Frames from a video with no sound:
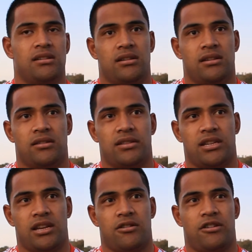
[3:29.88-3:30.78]
You know, it's
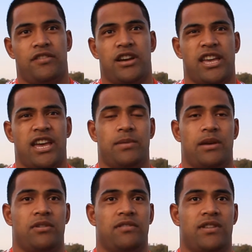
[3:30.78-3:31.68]
an area of our game
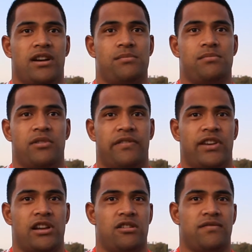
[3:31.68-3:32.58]
that we've
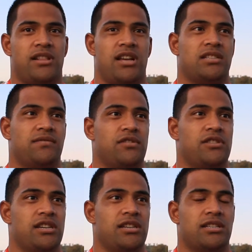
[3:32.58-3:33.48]
fell off the last few
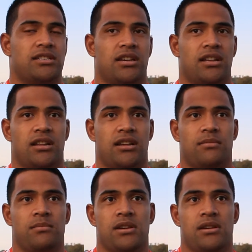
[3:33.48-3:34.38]
years, and
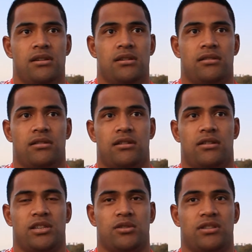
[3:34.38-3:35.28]
you
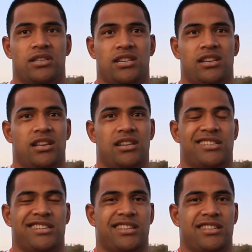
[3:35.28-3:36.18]
know, it's good to see
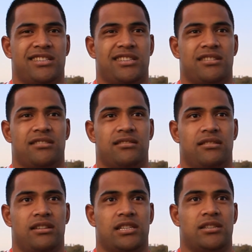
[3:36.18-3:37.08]
that it's
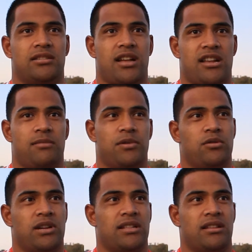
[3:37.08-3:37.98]
starting to
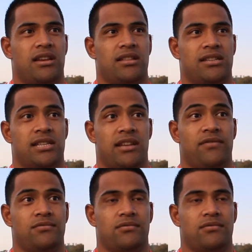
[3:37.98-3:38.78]
build at this level.